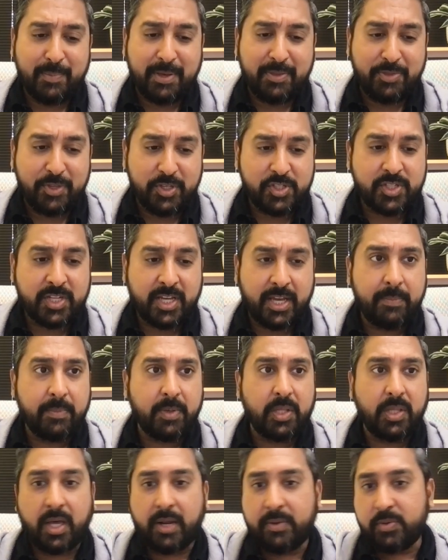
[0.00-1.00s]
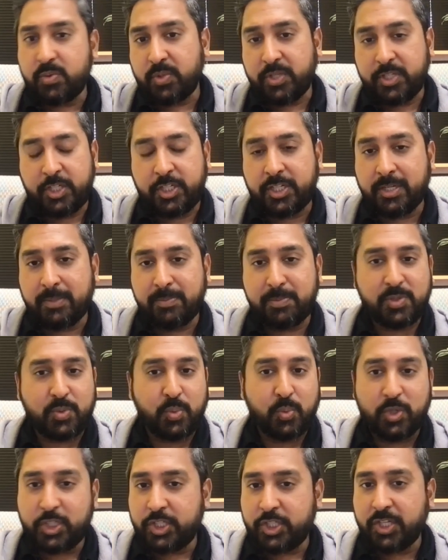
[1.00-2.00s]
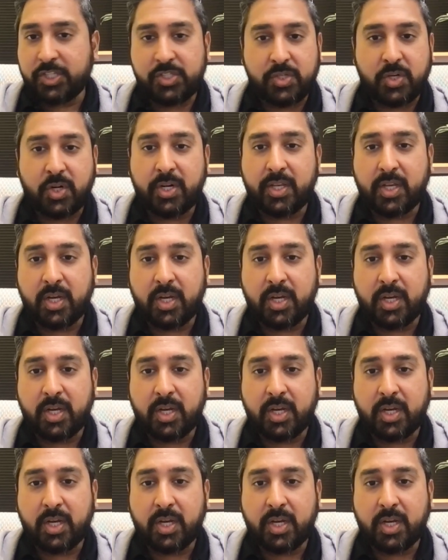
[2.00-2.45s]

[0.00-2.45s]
At this time, a lot of relationships we're just starting